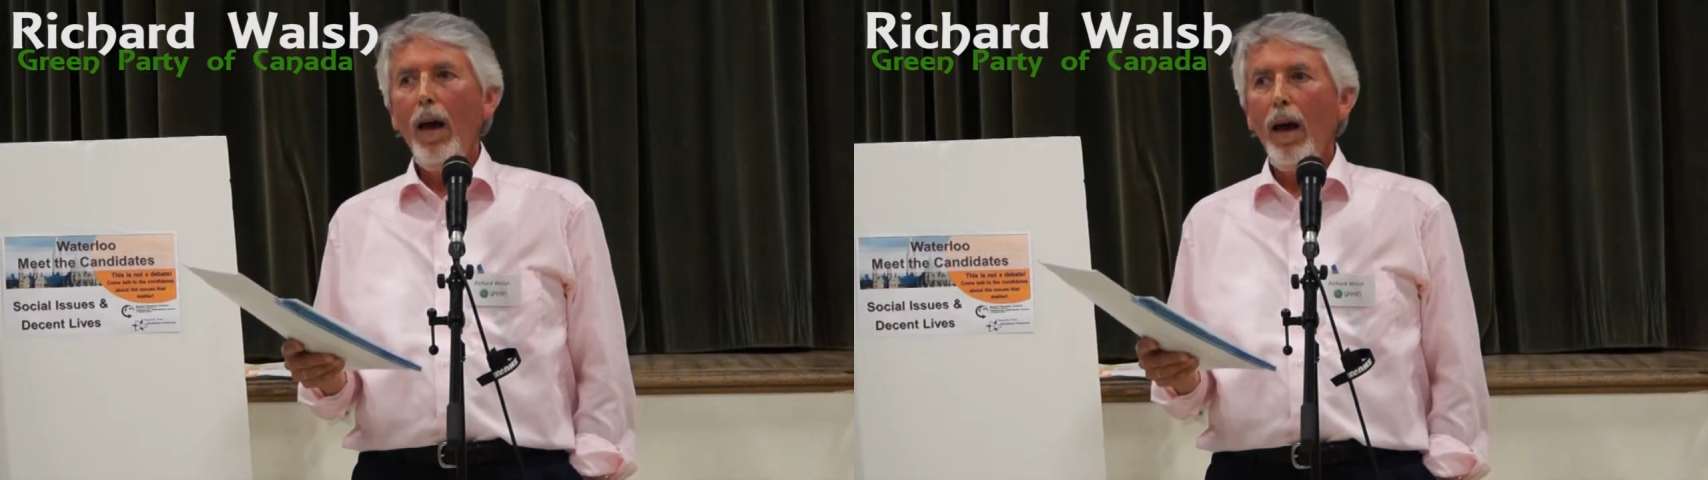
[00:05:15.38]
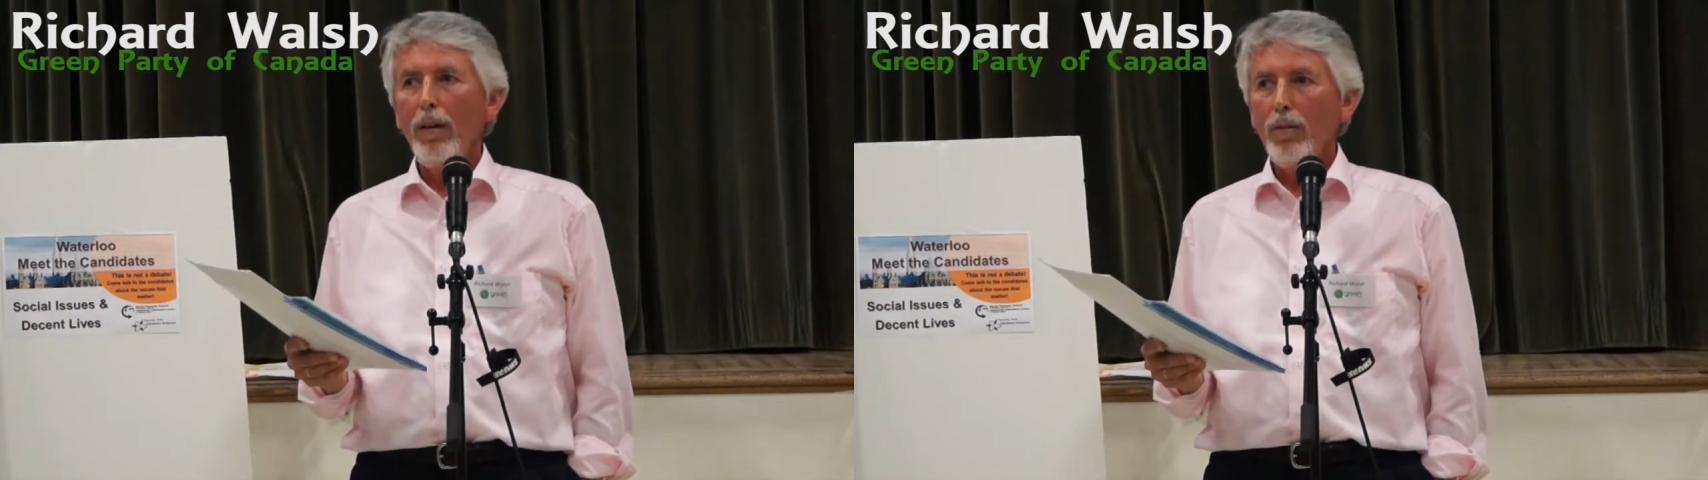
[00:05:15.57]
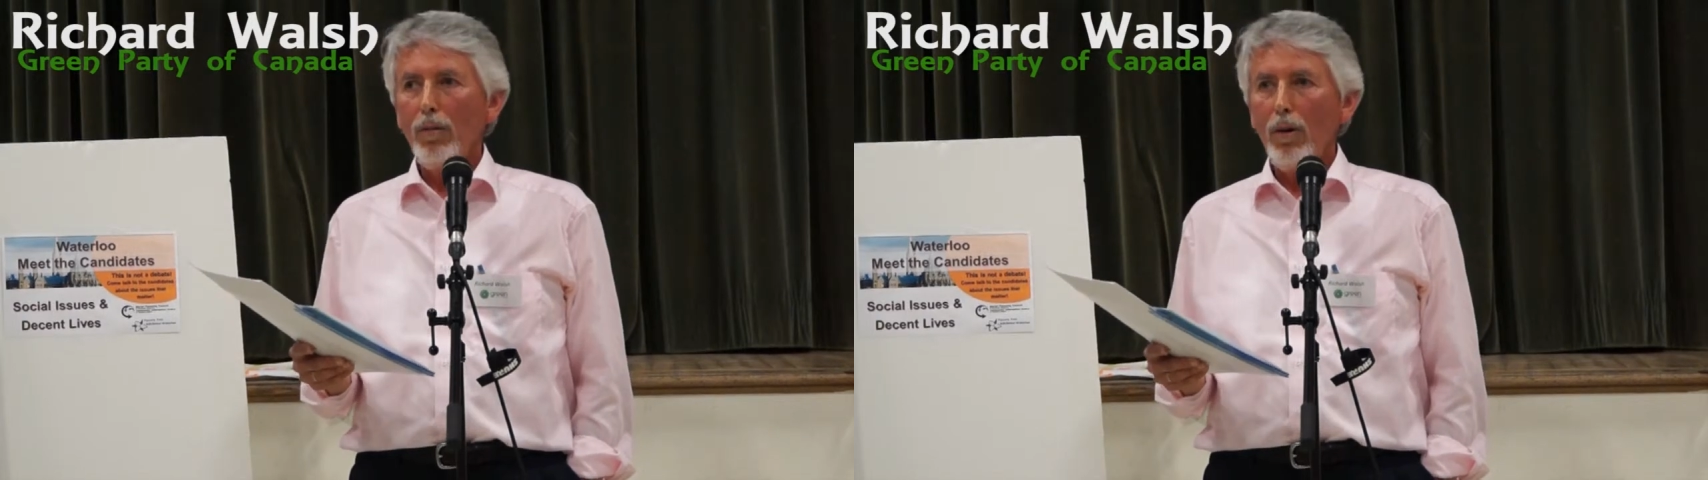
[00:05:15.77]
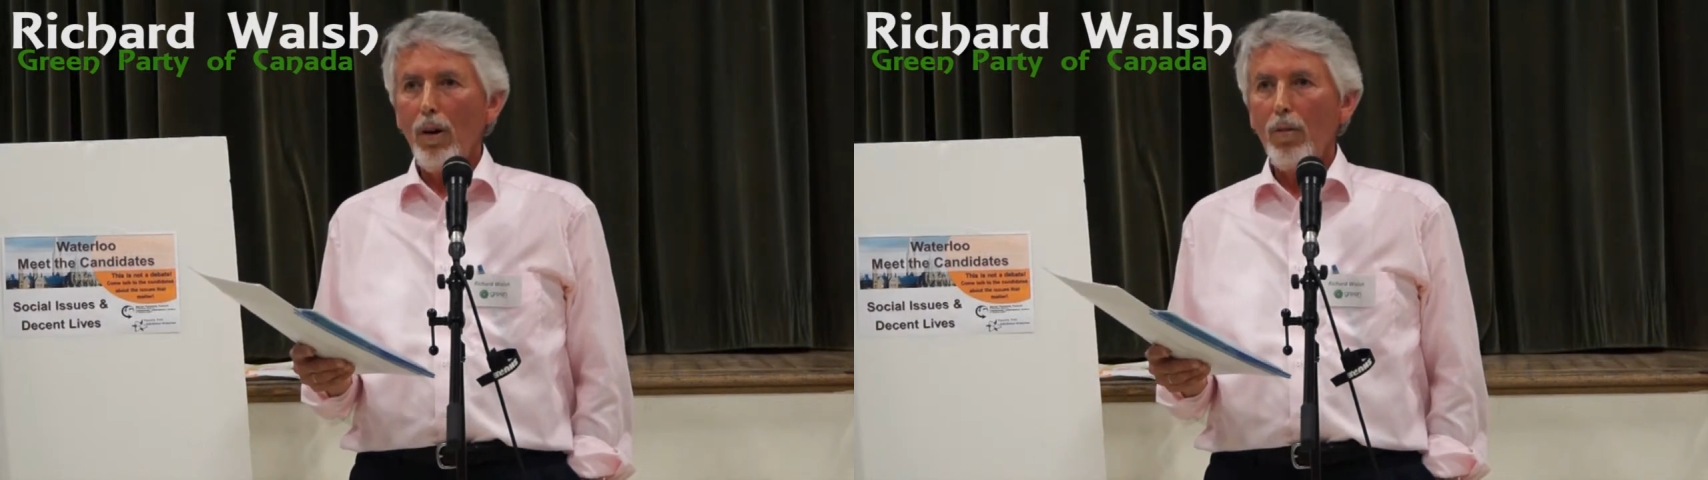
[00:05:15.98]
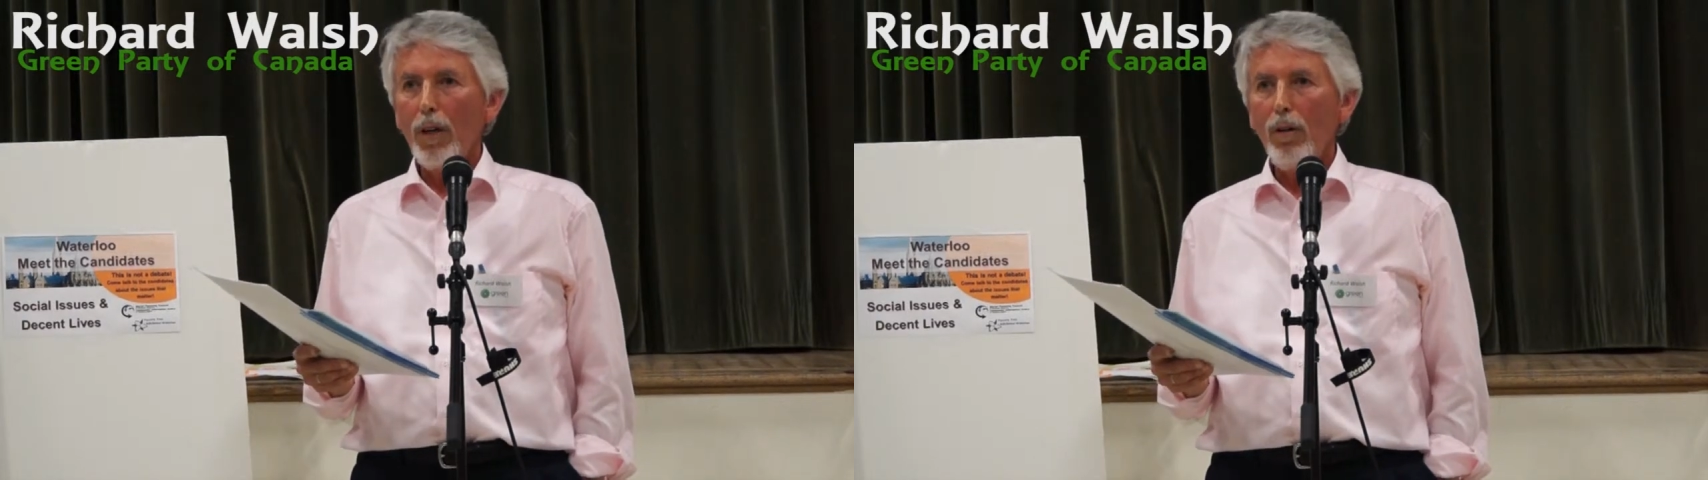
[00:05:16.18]
As you
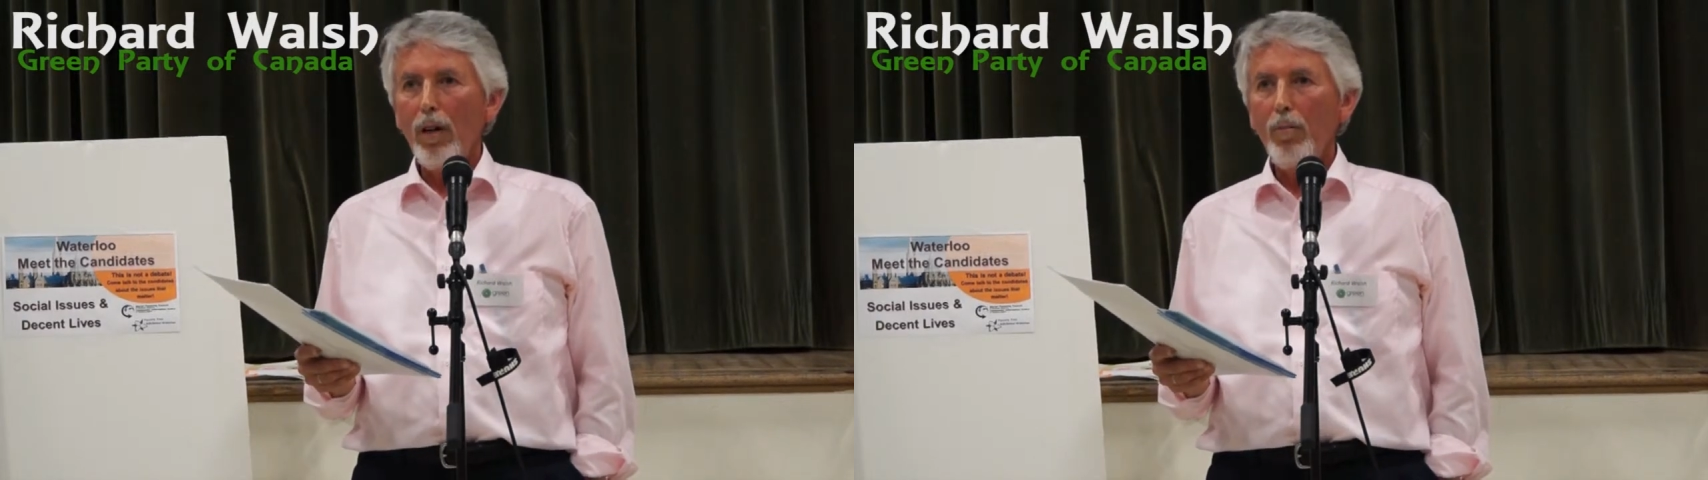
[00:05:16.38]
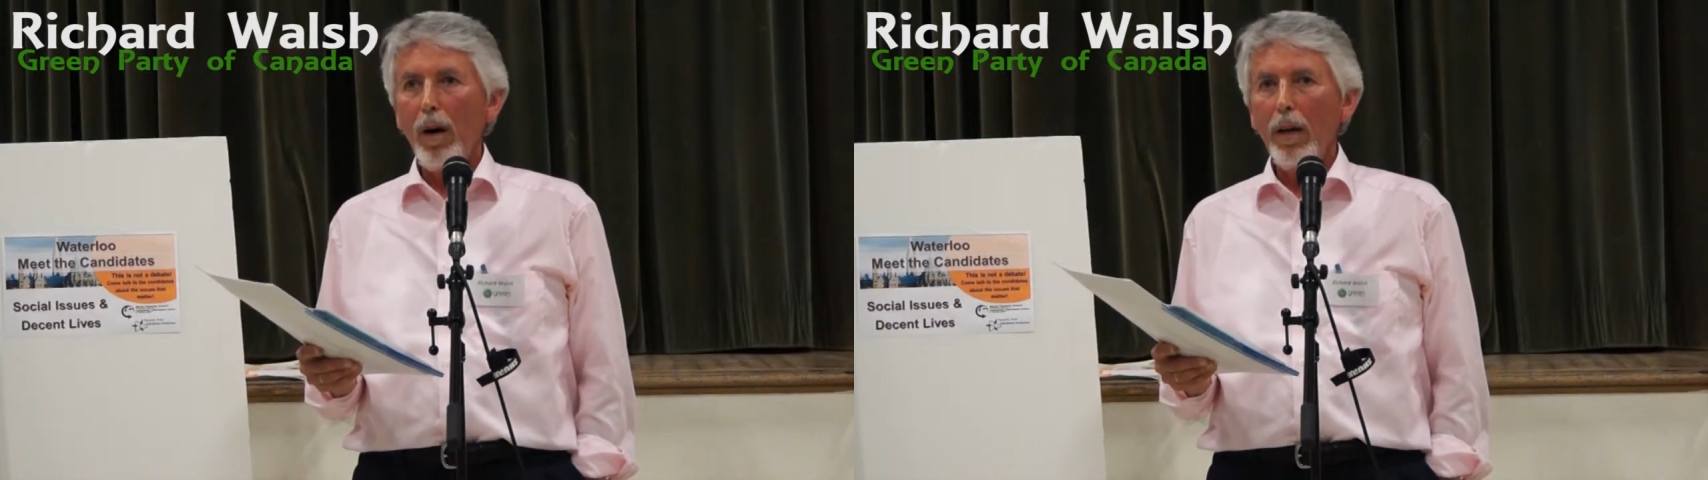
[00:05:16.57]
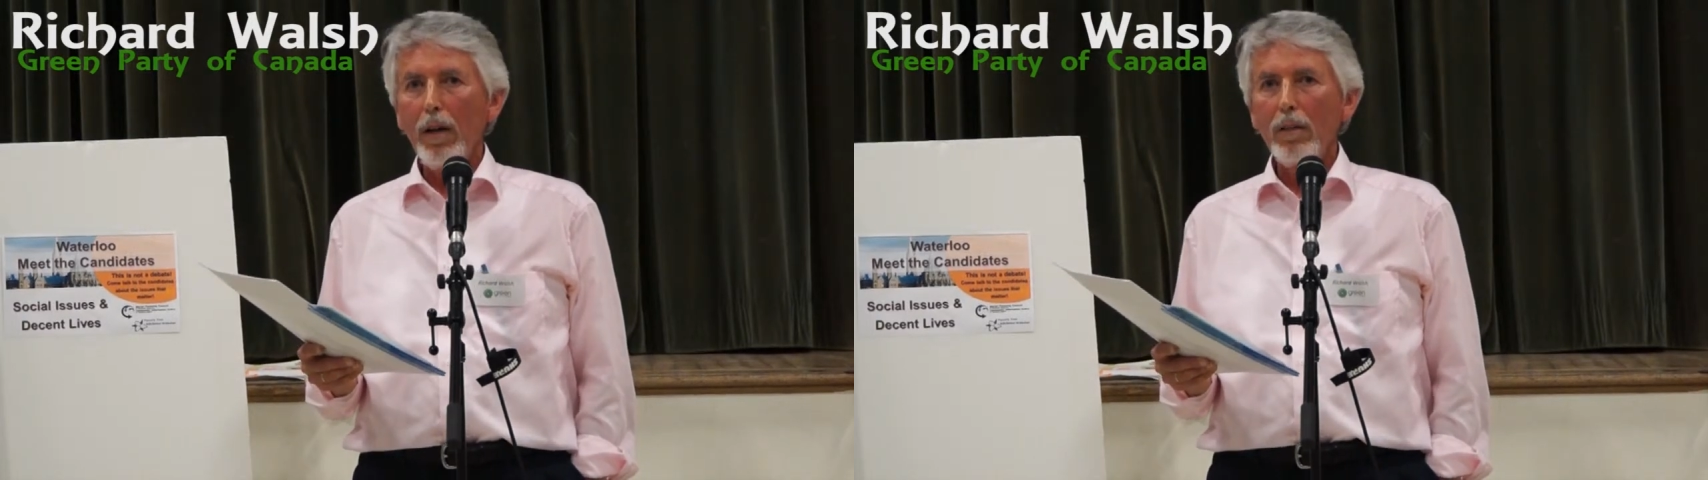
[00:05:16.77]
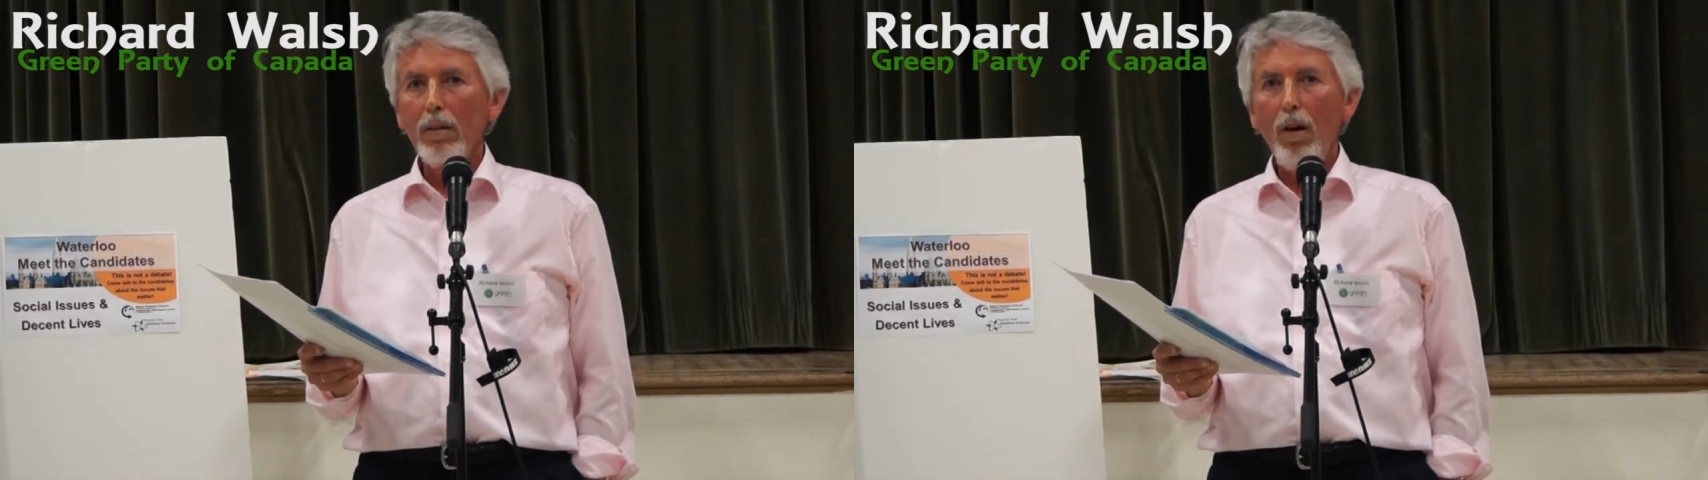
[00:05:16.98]
know, the Green Party has